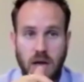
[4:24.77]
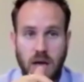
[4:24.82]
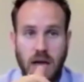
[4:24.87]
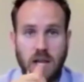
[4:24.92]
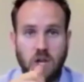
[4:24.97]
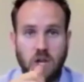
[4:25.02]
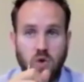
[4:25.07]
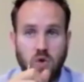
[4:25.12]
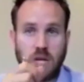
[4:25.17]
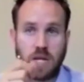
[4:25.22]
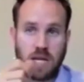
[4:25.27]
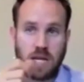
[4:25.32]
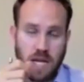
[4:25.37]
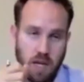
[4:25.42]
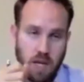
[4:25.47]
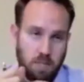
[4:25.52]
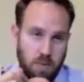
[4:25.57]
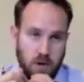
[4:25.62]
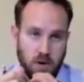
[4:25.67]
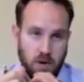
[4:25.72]
and you can
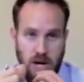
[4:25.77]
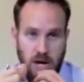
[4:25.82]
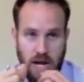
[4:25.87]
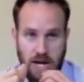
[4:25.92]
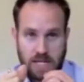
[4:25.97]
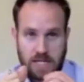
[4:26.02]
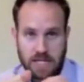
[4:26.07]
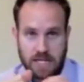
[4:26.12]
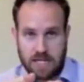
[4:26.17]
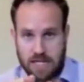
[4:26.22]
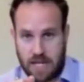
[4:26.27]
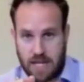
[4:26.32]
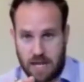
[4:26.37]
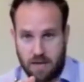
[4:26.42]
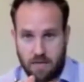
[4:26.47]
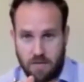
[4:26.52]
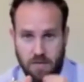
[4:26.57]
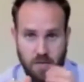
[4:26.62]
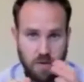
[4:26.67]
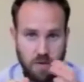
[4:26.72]
keep your neck
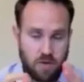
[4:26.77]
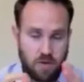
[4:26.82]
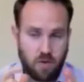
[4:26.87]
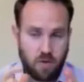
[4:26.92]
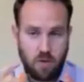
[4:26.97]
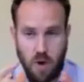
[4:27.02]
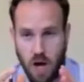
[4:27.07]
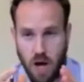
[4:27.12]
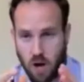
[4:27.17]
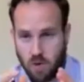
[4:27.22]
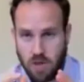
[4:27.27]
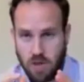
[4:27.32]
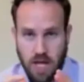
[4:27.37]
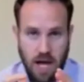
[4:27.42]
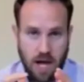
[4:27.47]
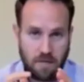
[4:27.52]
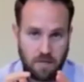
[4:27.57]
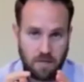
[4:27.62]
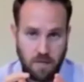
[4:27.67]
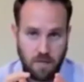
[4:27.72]
stiff throughout
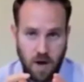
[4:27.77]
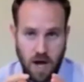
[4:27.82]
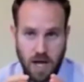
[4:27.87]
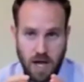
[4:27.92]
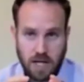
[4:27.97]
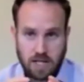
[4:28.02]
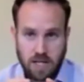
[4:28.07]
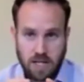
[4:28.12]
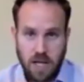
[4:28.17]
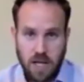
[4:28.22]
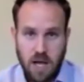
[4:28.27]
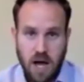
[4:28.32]
that fight,